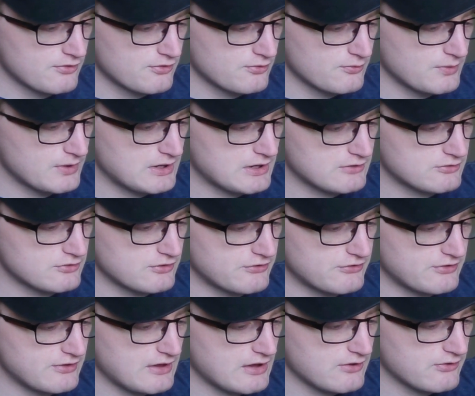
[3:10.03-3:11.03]
So we can actually
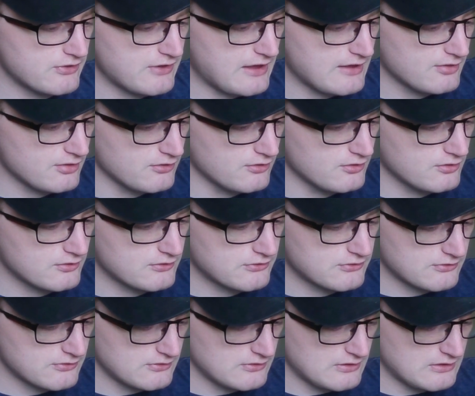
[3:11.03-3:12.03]
see how that
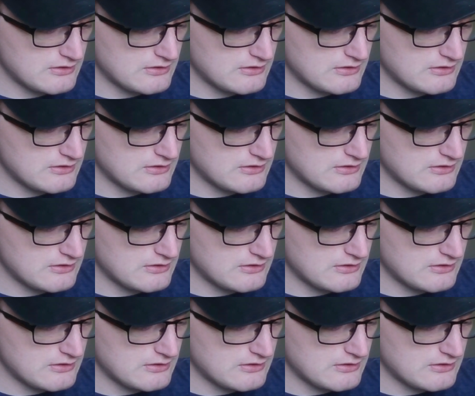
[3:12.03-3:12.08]
looks.